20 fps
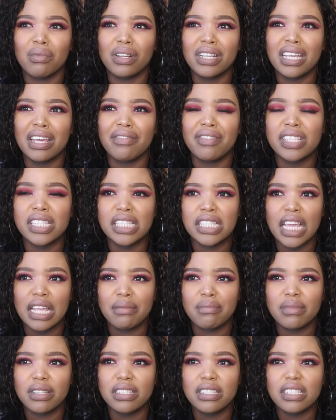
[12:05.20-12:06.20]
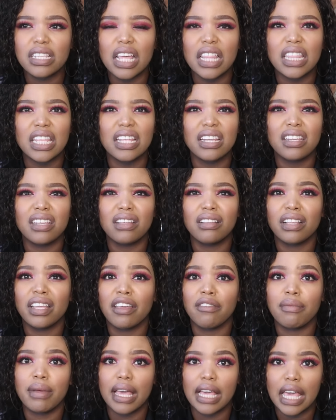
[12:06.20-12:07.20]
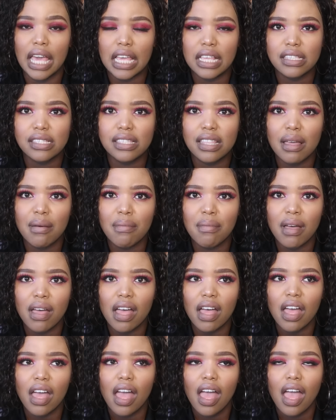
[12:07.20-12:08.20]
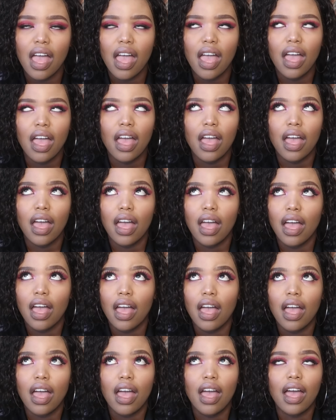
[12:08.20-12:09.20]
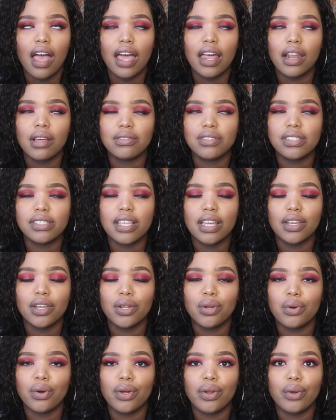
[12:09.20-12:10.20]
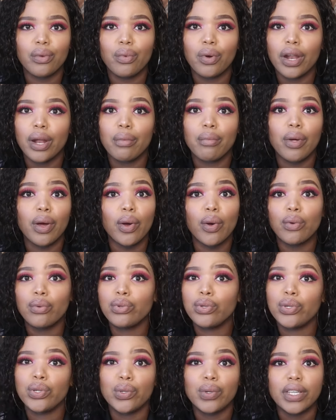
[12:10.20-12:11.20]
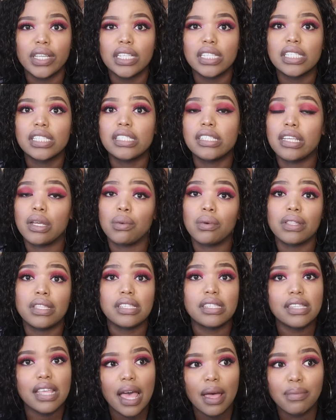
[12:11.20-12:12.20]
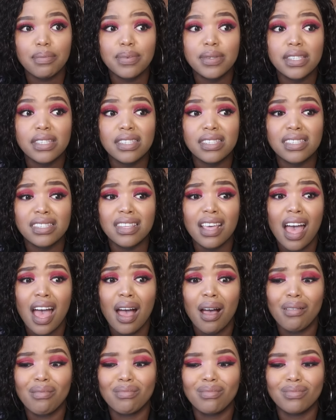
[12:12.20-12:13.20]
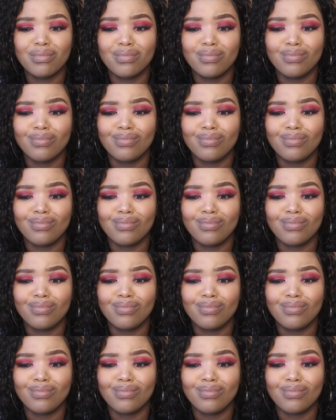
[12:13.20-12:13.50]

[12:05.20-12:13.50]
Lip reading: give a statement and then he'll give me a case number. And I was just like, you know what, I'm not going to do is deal with SAPS. I'm